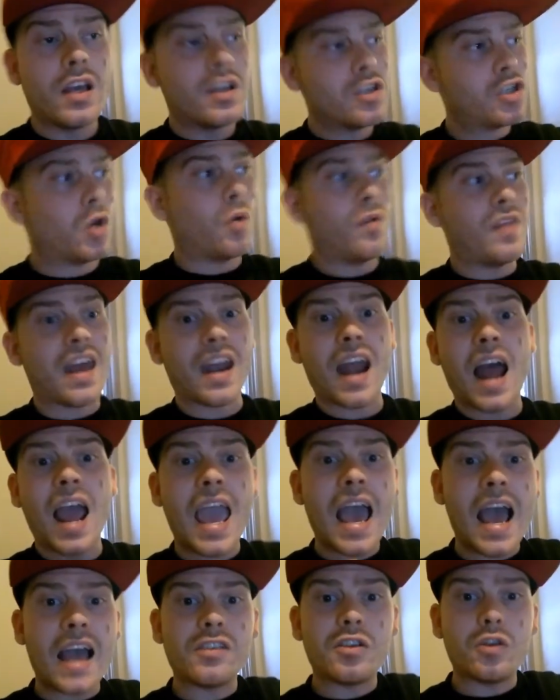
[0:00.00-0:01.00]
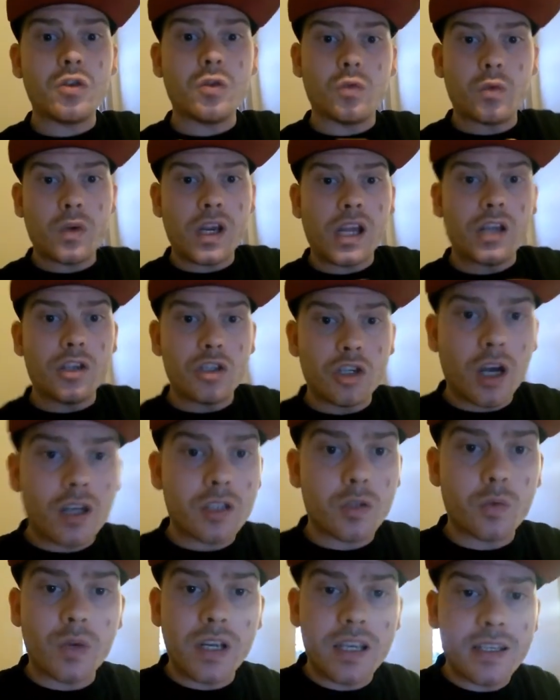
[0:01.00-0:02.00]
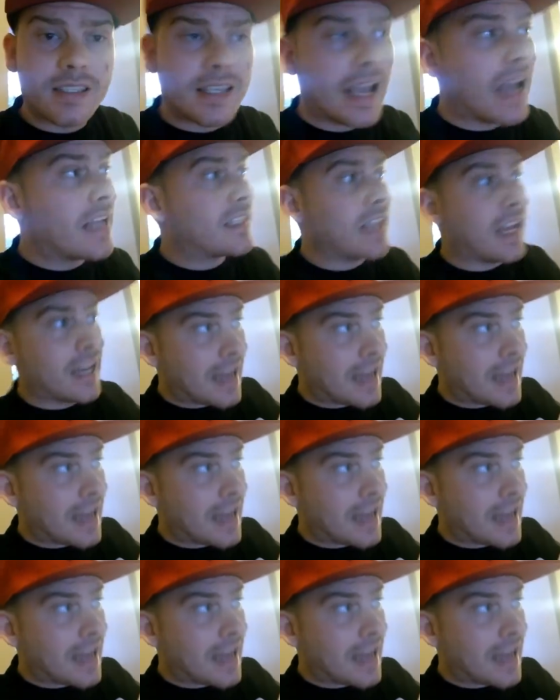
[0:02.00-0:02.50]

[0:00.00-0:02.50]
So then I had to readjust, reassess,